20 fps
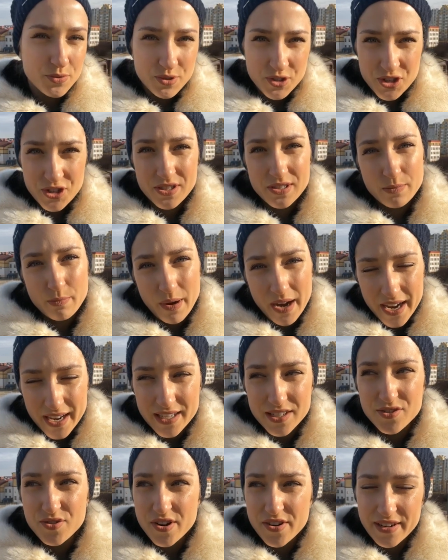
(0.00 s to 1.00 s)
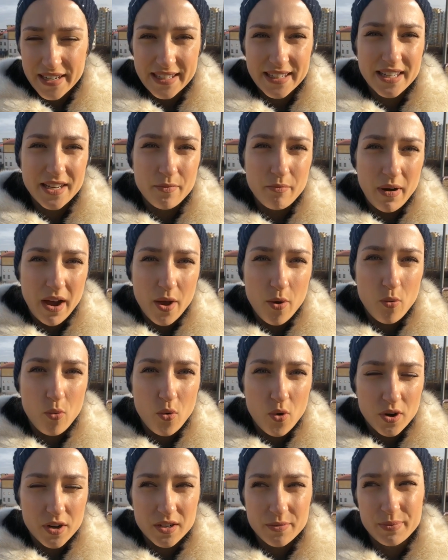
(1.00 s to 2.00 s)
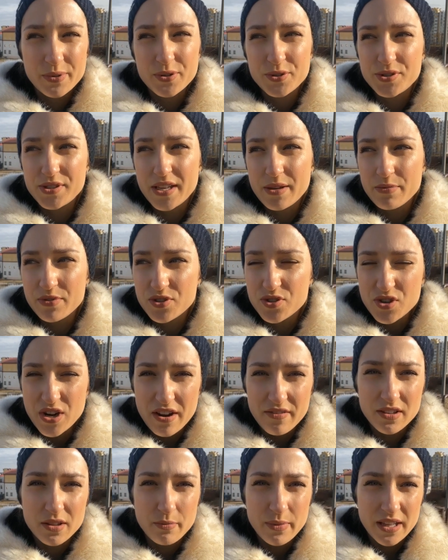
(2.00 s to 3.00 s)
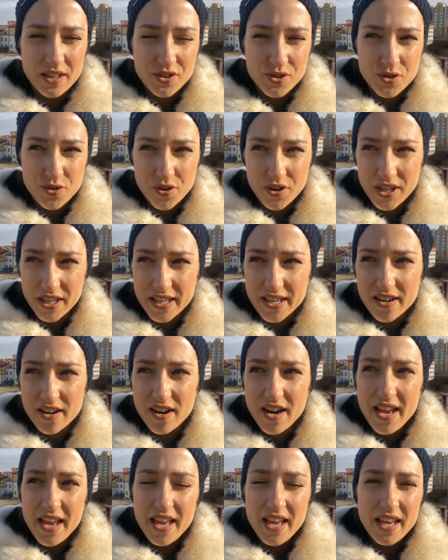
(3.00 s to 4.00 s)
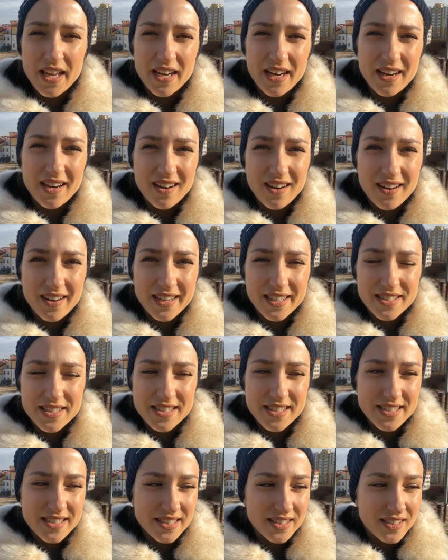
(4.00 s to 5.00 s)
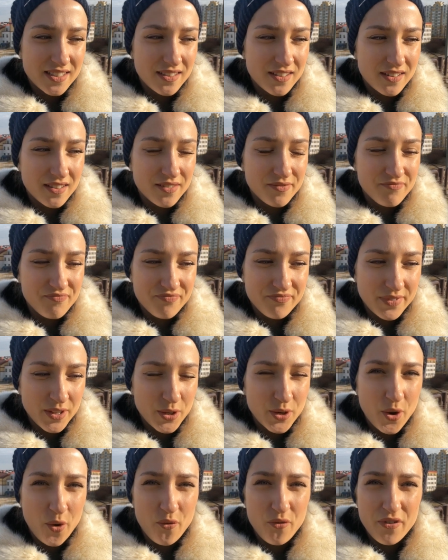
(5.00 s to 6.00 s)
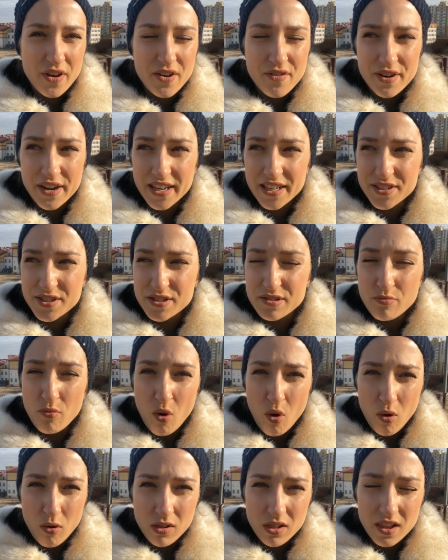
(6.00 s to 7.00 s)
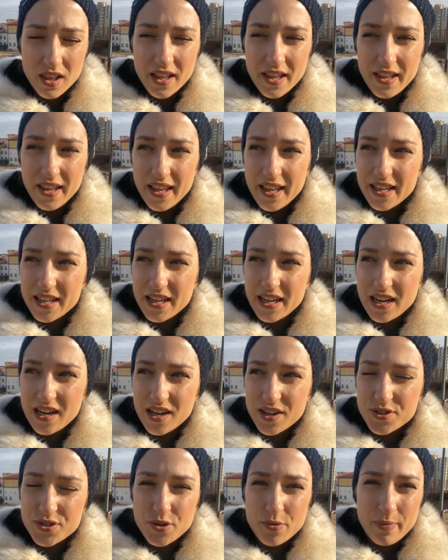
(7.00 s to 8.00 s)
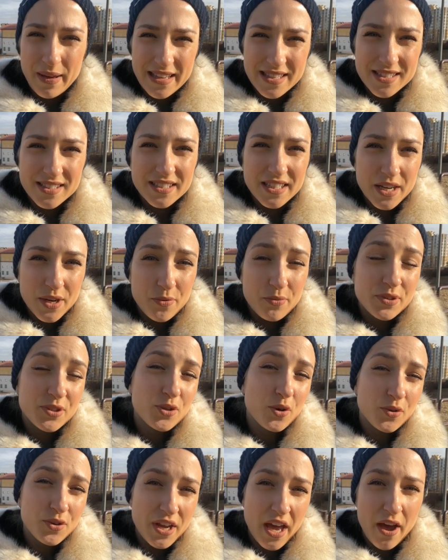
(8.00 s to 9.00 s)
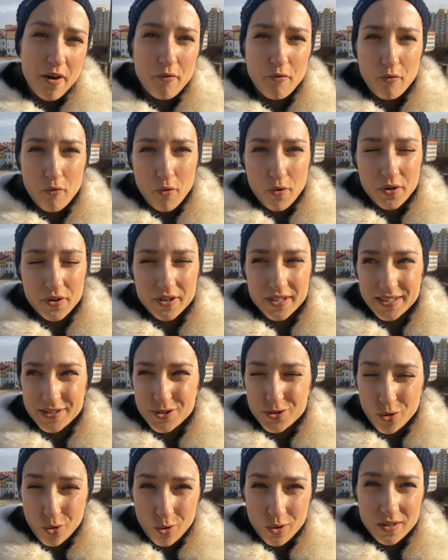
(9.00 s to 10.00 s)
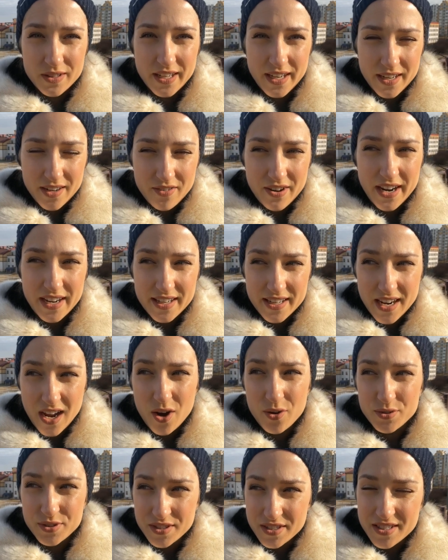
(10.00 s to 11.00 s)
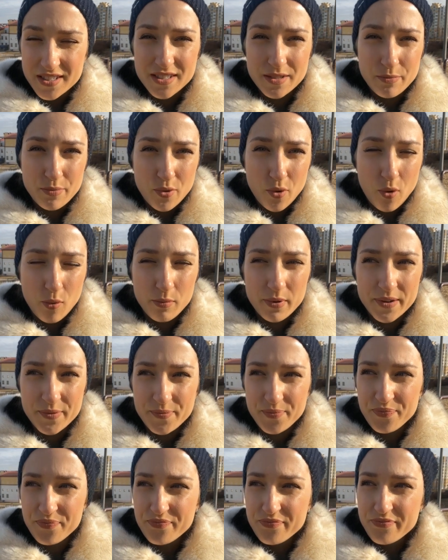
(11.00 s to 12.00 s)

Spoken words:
which is directly my work, because I'm a travel manager here. It's very small. So basically we don't have work at all right now. This is a problem.